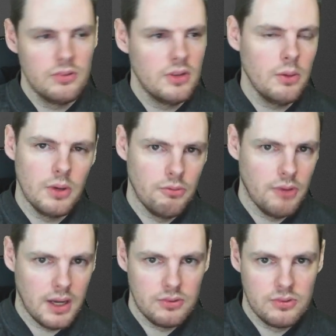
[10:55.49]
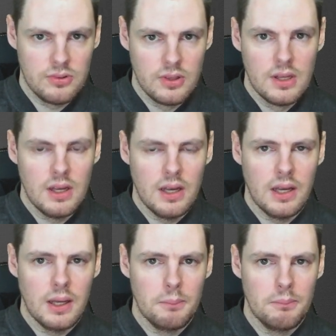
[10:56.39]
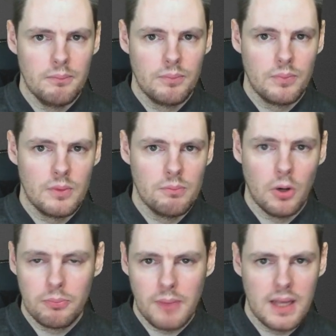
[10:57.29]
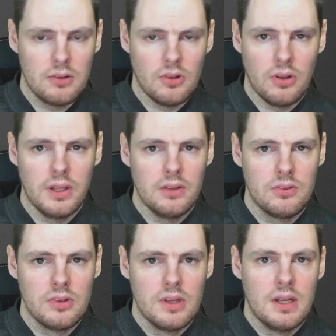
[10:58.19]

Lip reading: Don't harass mod makers on this.